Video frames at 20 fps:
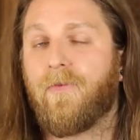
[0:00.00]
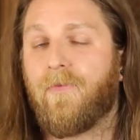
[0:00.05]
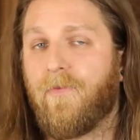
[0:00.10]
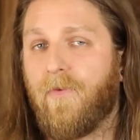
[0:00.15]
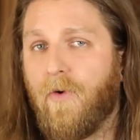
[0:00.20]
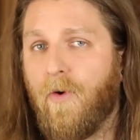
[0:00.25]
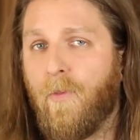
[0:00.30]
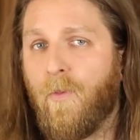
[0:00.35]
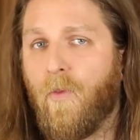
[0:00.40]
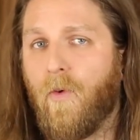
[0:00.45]

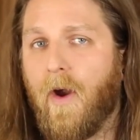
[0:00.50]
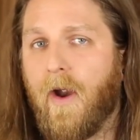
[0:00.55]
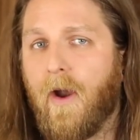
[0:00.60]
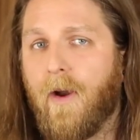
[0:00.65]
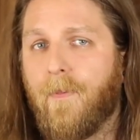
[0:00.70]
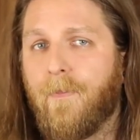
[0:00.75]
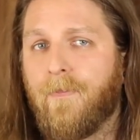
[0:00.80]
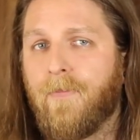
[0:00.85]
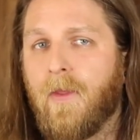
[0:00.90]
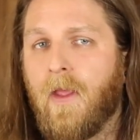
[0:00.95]
firmware.
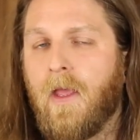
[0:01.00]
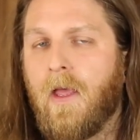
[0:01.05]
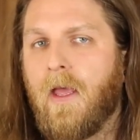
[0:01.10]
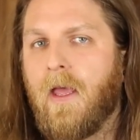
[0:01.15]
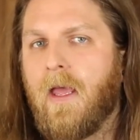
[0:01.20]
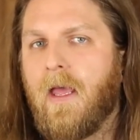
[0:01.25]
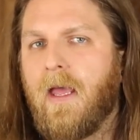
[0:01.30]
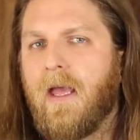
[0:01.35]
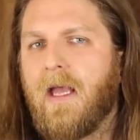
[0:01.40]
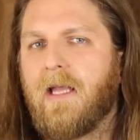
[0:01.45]

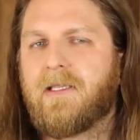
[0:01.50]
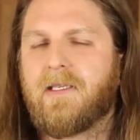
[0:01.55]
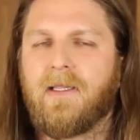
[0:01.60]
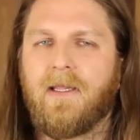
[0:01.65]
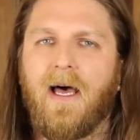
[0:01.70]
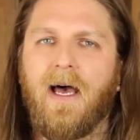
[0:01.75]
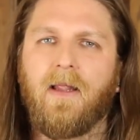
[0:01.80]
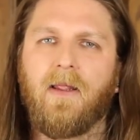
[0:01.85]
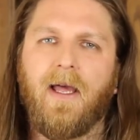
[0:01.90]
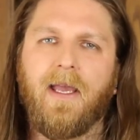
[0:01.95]
It's a
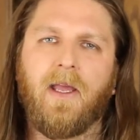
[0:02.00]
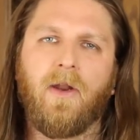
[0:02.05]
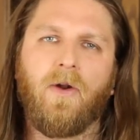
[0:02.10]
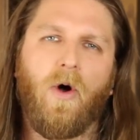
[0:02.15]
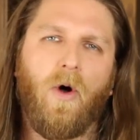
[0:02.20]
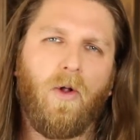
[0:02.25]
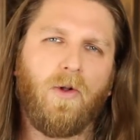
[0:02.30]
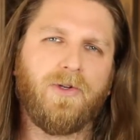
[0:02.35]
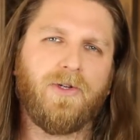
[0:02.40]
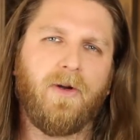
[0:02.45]
lot like an
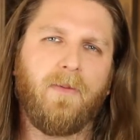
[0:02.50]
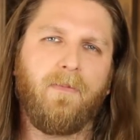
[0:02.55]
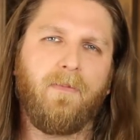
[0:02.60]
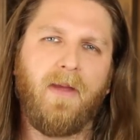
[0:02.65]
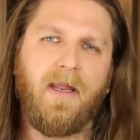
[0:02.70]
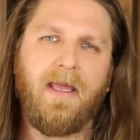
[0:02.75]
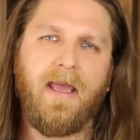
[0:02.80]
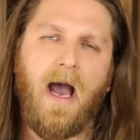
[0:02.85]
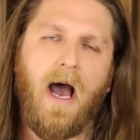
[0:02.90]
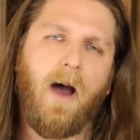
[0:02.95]
ultra mini